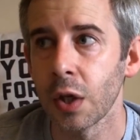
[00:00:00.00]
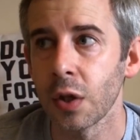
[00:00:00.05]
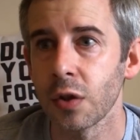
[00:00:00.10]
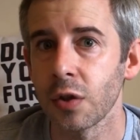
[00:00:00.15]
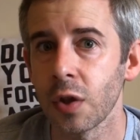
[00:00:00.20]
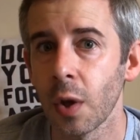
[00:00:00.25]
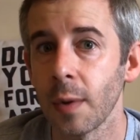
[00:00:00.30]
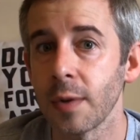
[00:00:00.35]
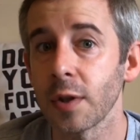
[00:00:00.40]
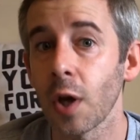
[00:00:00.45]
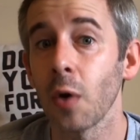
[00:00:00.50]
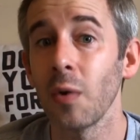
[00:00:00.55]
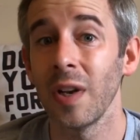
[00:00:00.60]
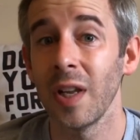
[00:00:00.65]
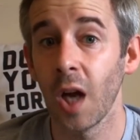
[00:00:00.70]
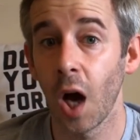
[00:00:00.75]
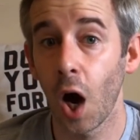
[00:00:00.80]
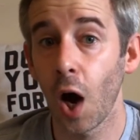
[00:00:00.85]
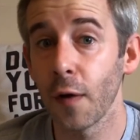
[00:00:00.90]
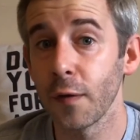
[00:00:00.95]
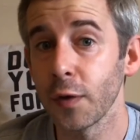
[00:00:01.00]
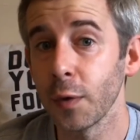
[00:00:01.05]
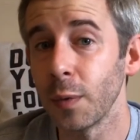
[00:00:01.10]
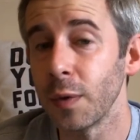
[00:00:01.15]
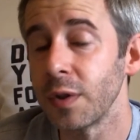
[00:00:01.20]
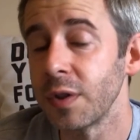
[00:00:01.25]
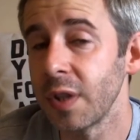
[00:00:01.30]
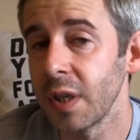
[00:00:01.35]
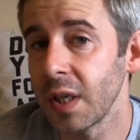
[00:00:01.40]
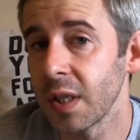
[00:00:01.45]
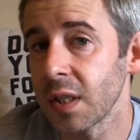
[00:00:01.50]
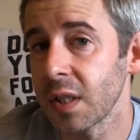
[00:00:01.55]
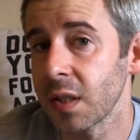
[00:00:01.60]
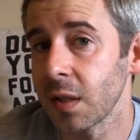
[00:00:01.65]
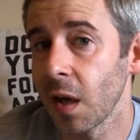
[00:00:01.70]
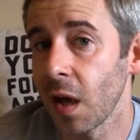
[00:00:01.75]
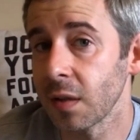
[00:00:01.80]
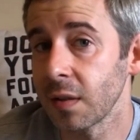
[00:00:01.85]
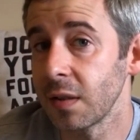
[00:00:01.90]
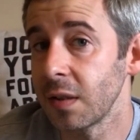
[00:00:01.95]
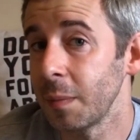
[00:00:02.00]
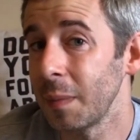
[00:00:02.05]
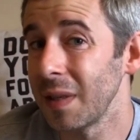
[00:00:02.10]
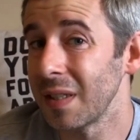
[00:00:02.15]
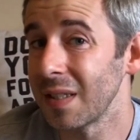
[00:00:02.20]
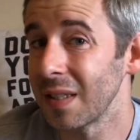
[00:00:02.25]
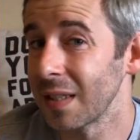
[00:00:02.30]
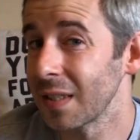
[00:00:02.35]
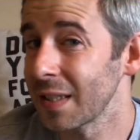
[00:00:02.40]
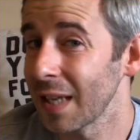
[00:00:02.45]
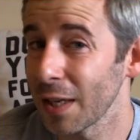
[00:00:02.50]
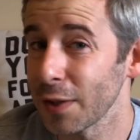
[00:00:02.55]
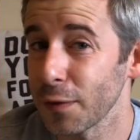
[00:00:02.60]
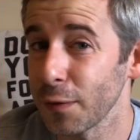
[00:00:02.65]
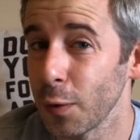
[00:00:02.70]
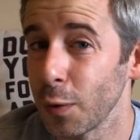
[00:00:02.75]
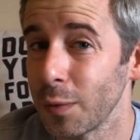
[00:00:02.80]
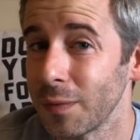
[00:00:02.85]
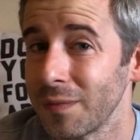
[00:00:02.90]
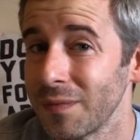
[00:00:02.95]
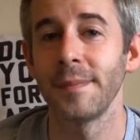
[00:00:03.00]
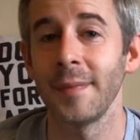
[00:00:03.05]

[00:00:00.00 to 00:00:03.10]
so it's only afterwards that it started to be successful.